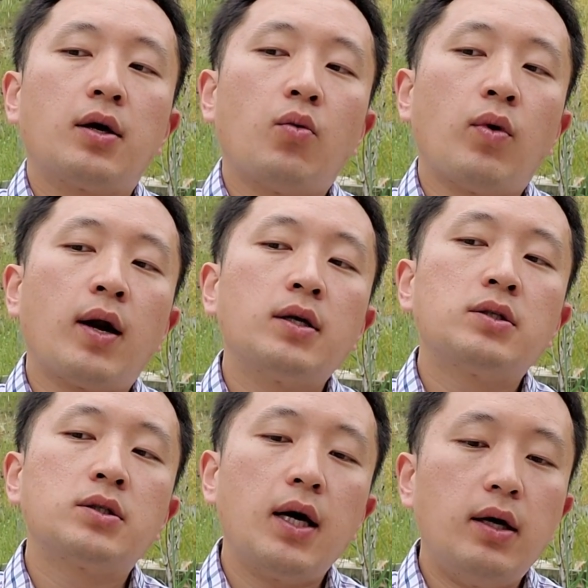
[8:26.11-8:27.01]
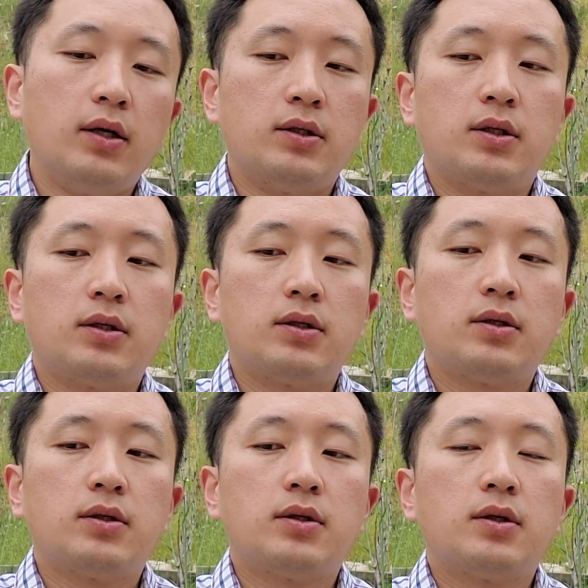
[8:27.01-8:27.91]
when I said it,
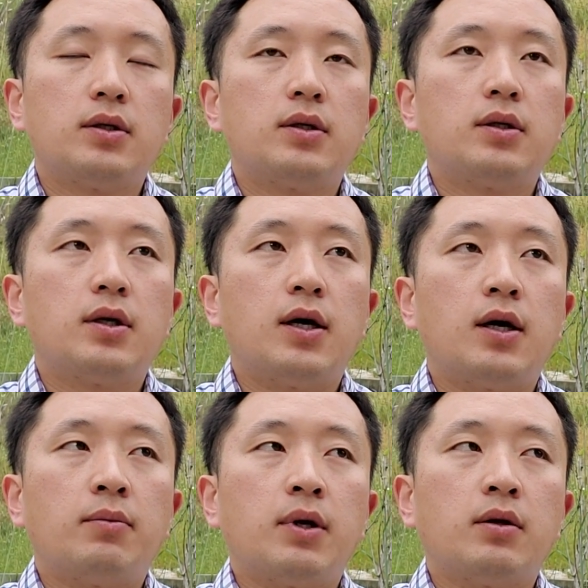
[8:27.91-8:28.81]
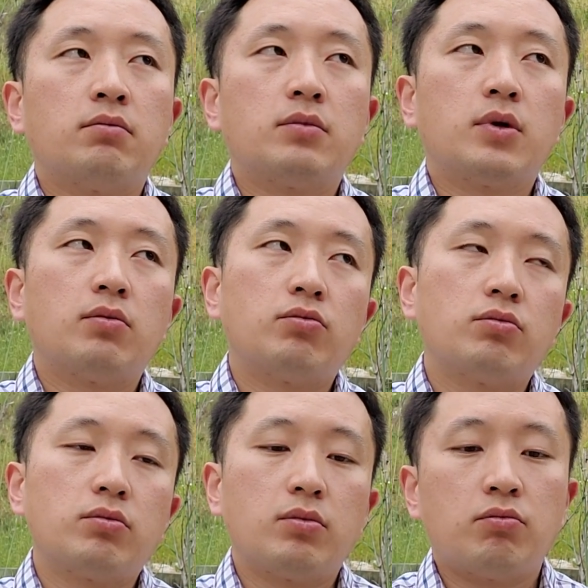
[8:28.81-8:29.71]
I mean,
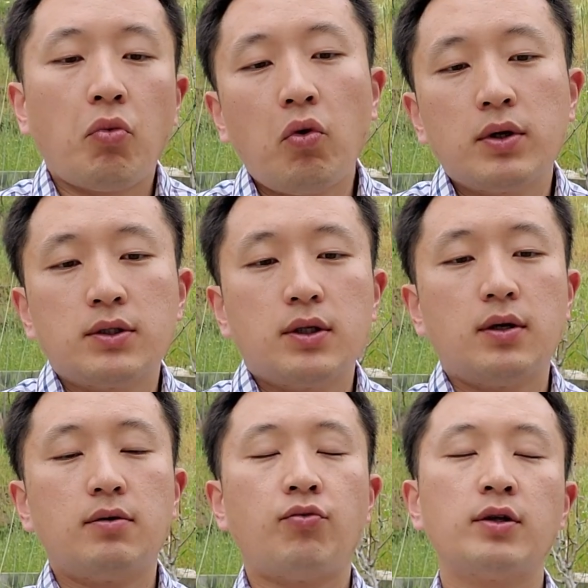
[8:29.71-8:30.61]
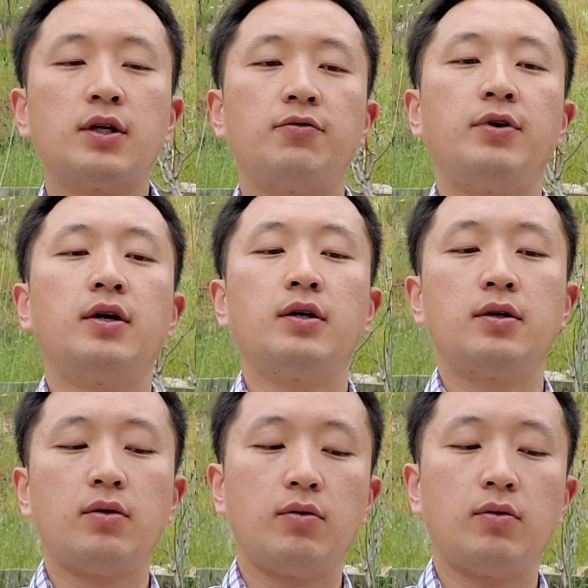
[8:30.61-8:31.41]
mortgage, rental fee